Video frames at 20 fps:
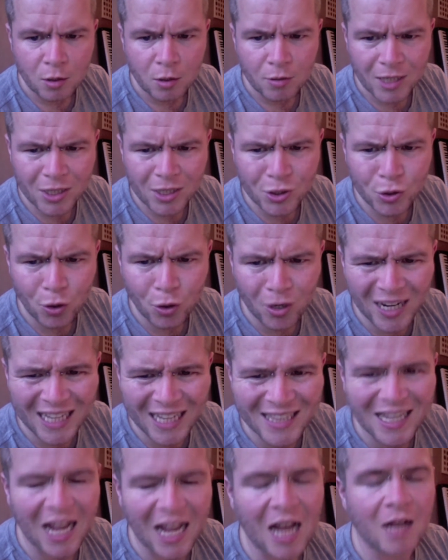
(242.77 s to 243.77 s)

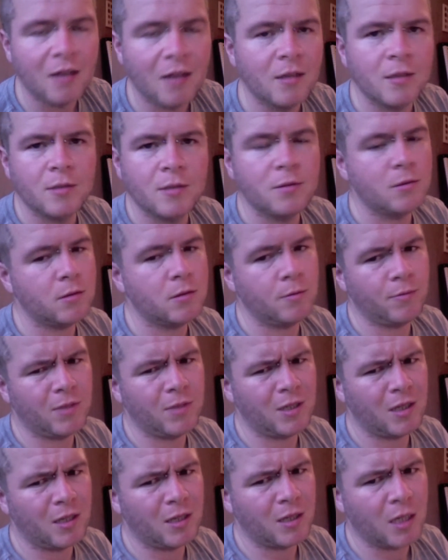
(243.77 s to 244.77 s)
Ratorata.
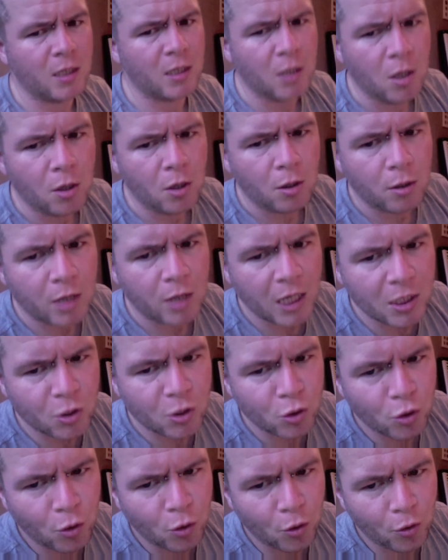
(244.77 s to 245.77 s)
Something like that.
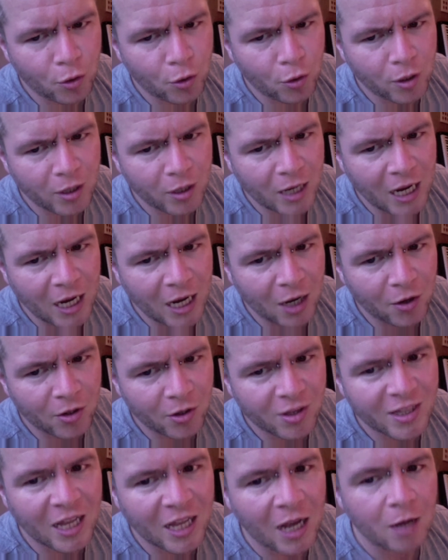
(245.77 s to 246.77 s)

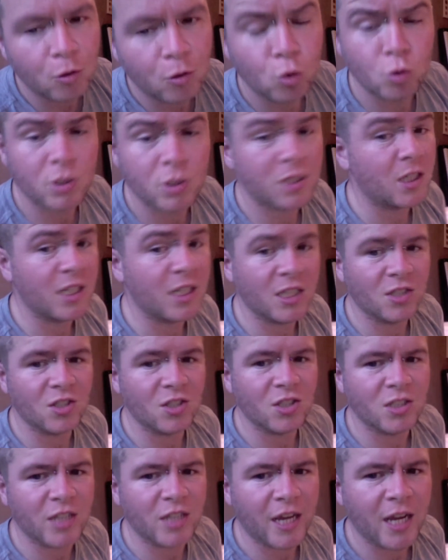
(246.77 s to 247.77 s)
Ratorarta. Oh, it's not easy to
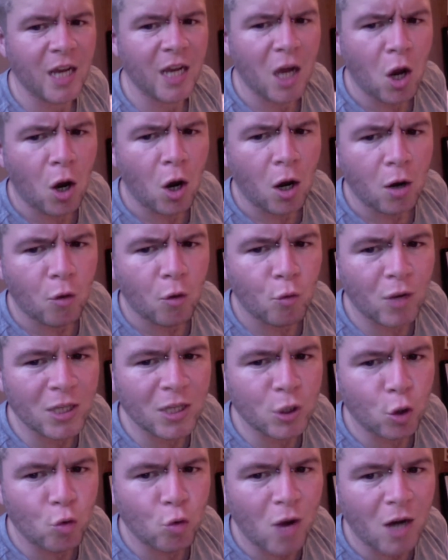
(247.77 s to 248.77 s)
say.
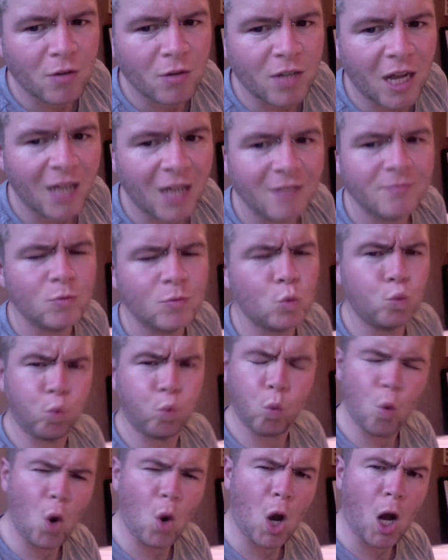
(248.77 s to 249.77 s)
Ratorarta.
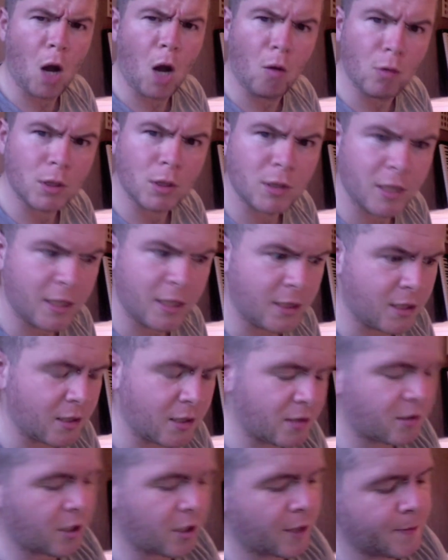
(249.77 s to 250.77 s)
Whoa, it's not easy to
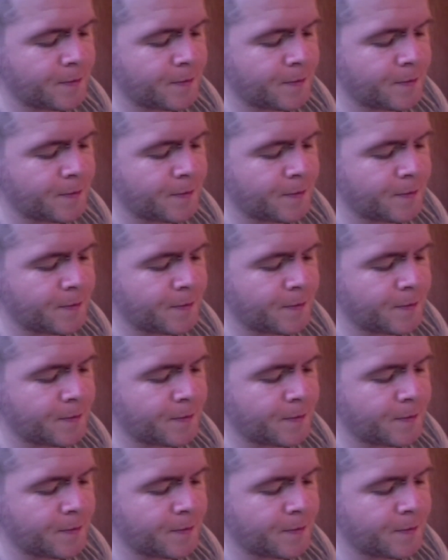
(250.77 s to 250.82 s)
say.